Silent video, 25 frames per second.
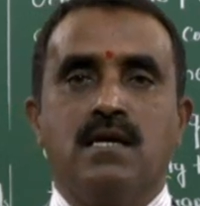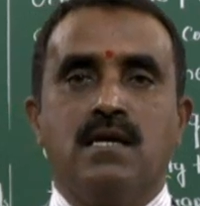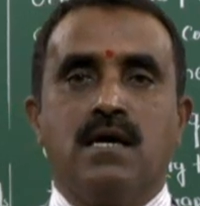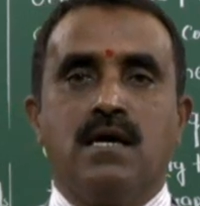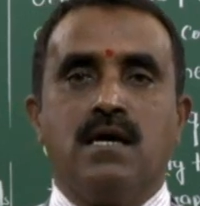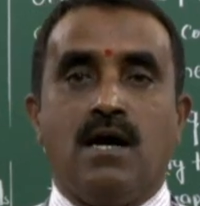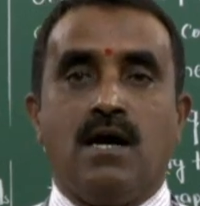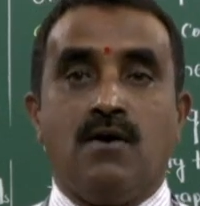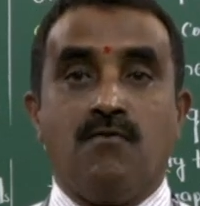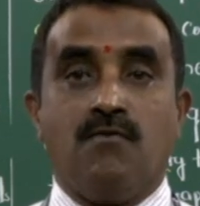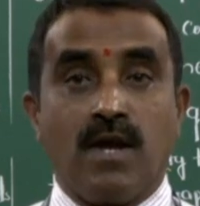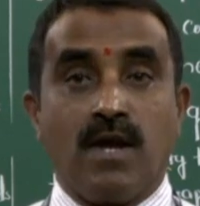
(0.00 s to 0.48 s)

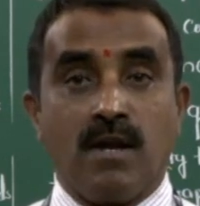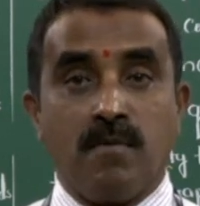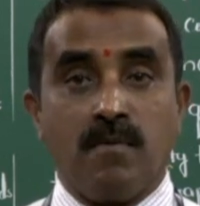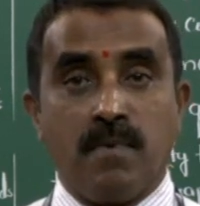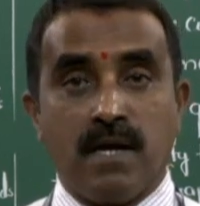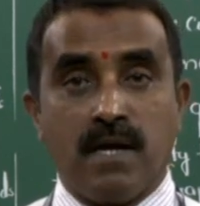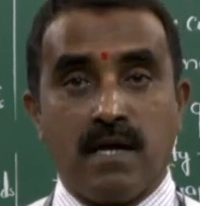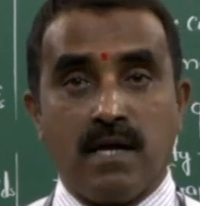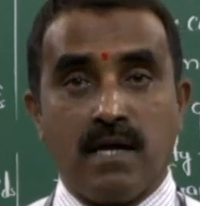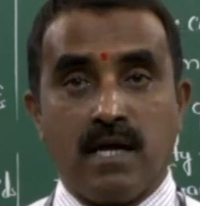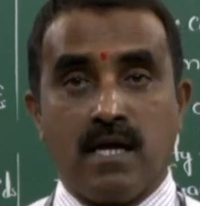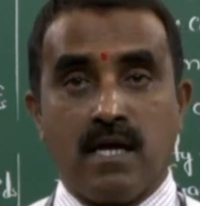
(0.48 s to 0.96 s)

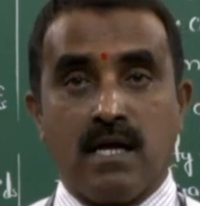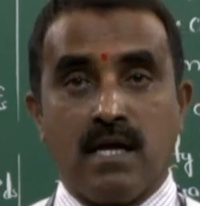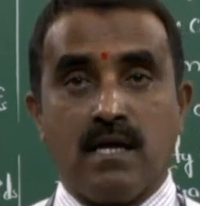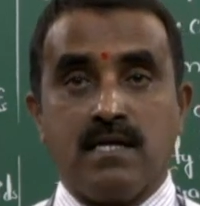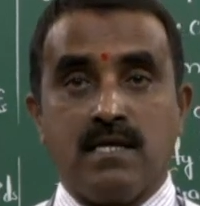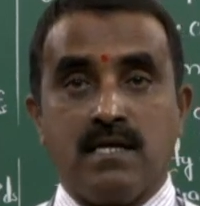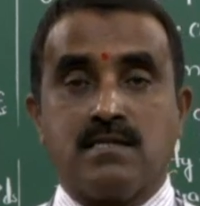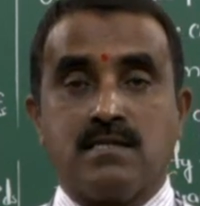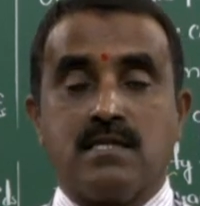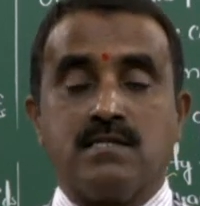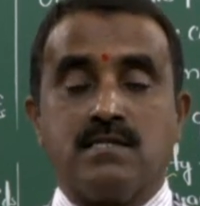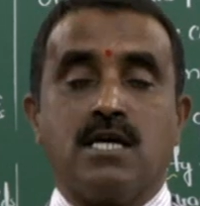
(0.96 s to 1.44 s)

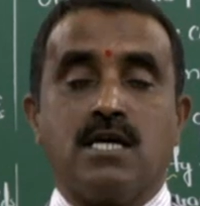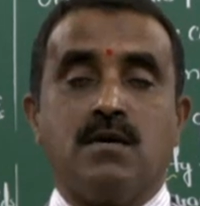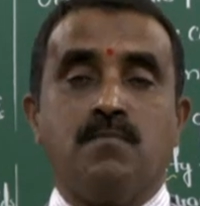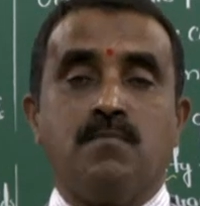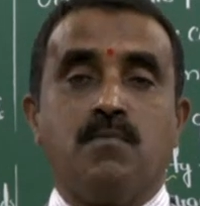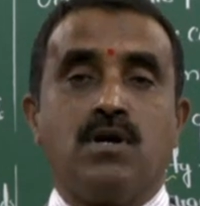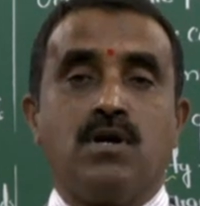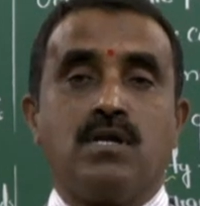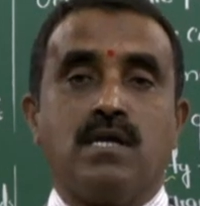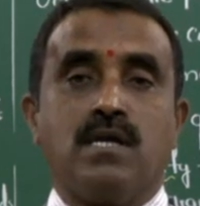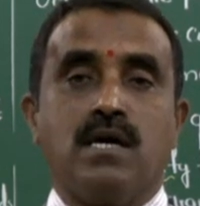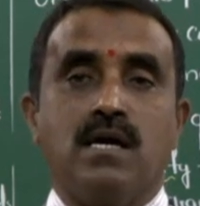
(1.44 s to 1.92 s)

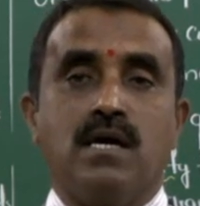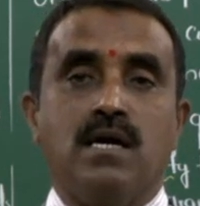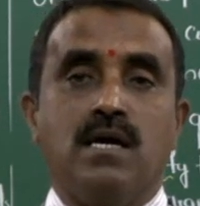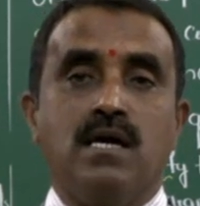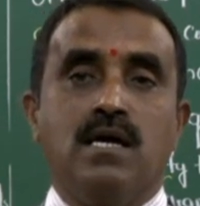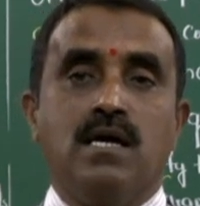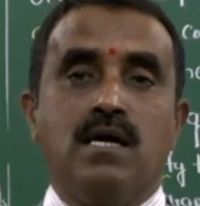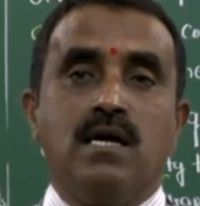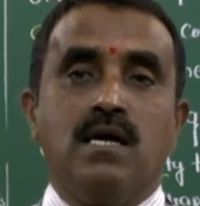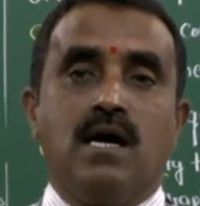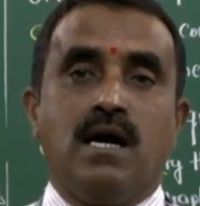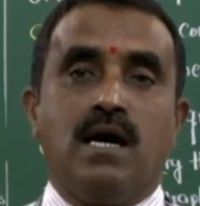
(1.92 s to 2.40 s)
about
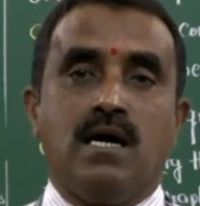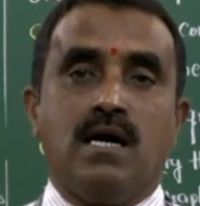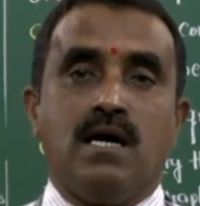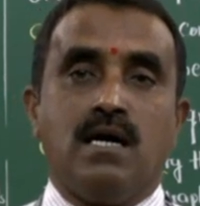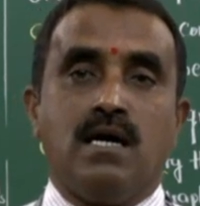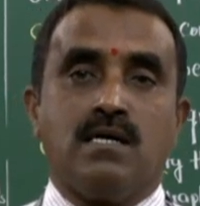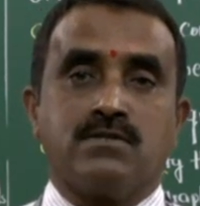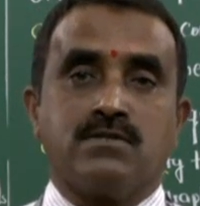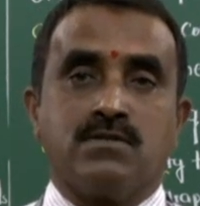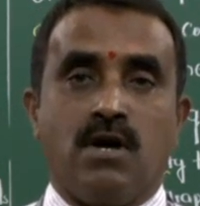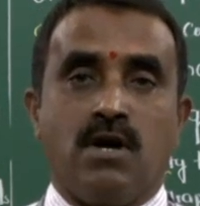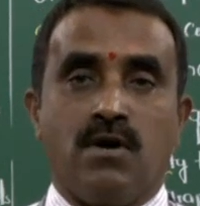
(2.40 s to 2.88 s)
the
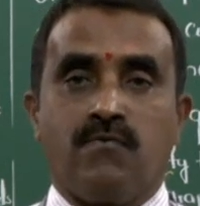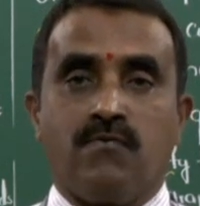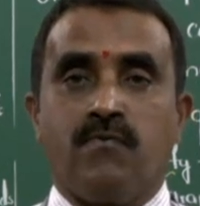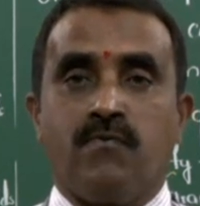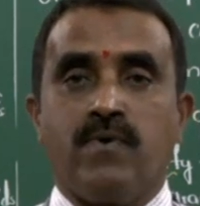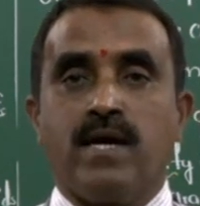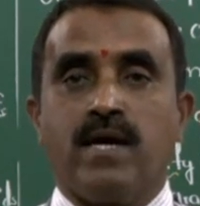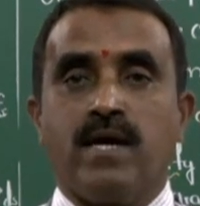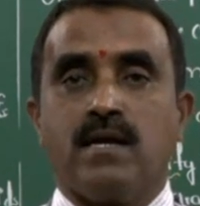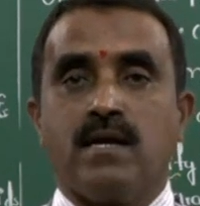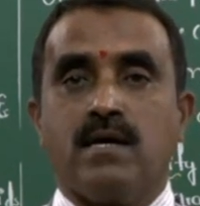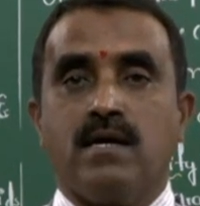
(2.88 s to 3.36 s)

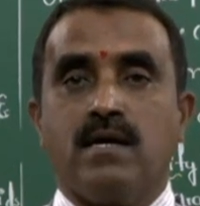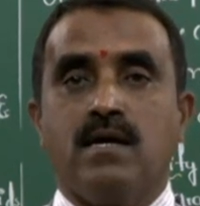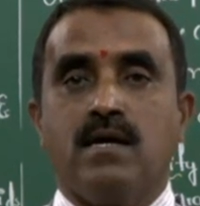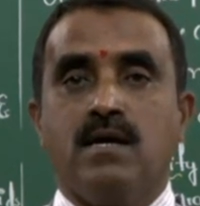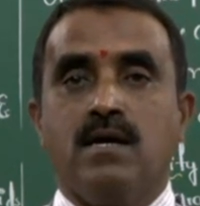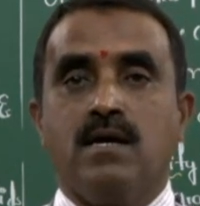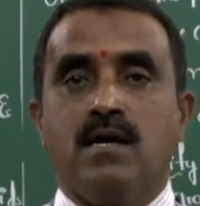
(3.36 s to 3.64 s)
software